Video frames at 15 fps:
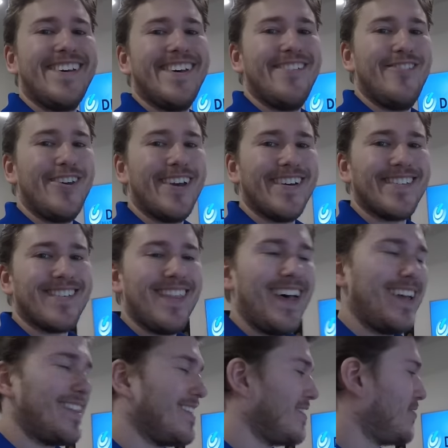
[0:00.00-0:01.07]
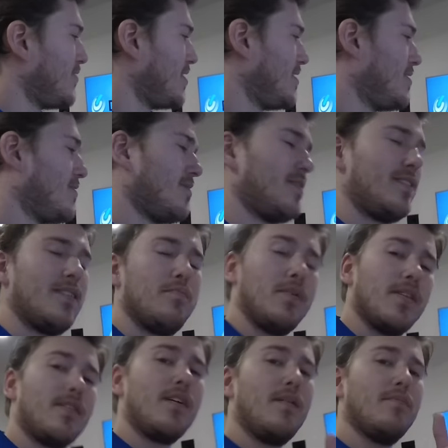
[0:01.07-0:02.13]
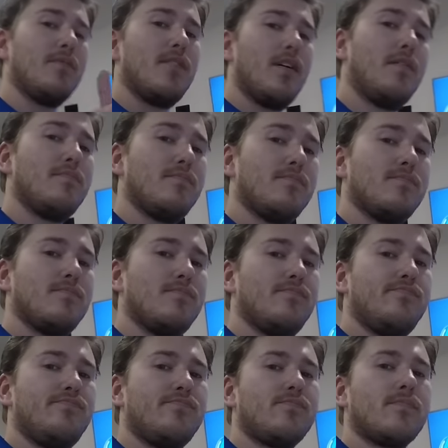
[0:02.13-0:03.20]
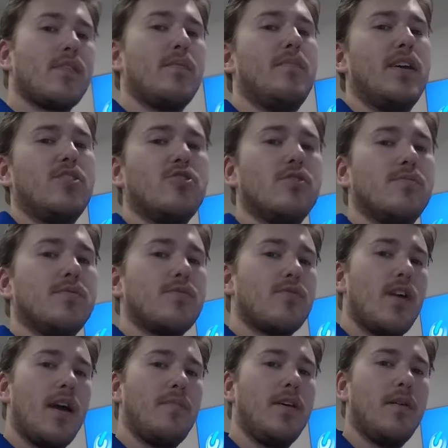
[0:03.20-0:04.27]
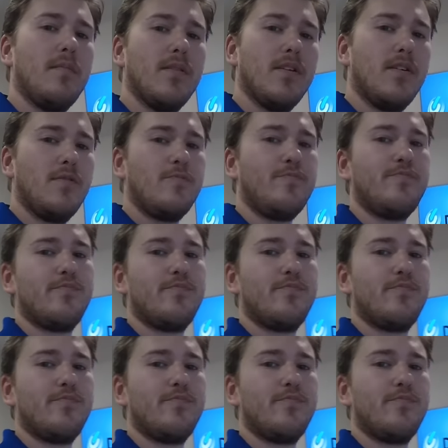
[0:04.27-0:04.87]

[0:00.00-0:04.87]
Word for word: If you guys like this video, give me a thumbs up. Make sure to subscribe down below.